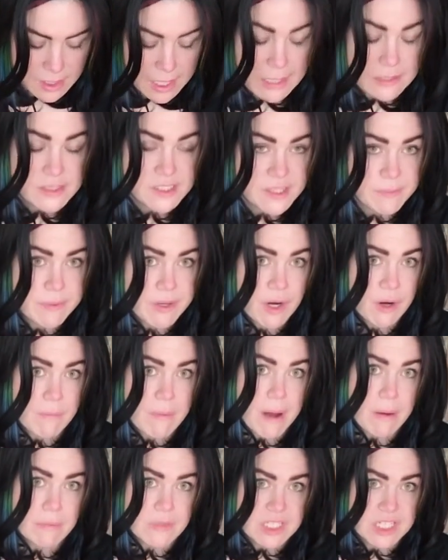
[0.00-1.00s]
I'll still be her
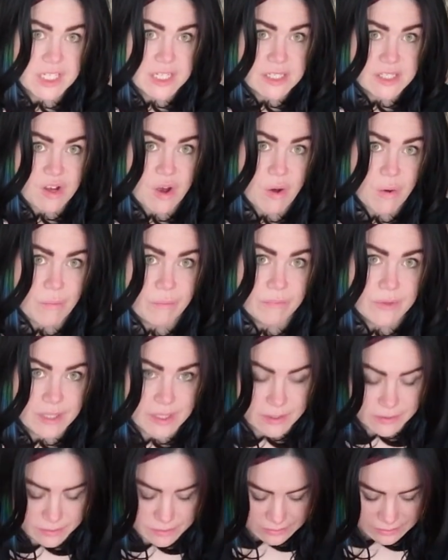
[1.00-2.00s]
mom when she gets home,
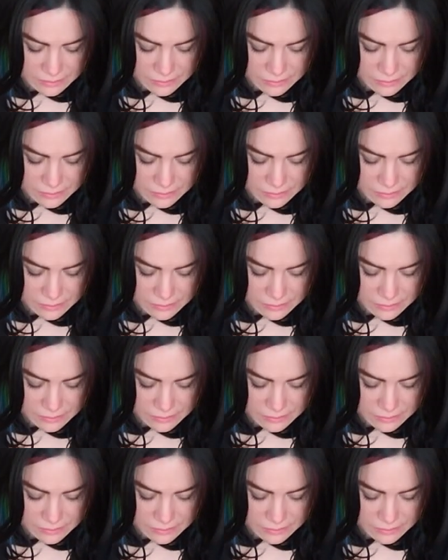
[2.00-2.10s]
you know.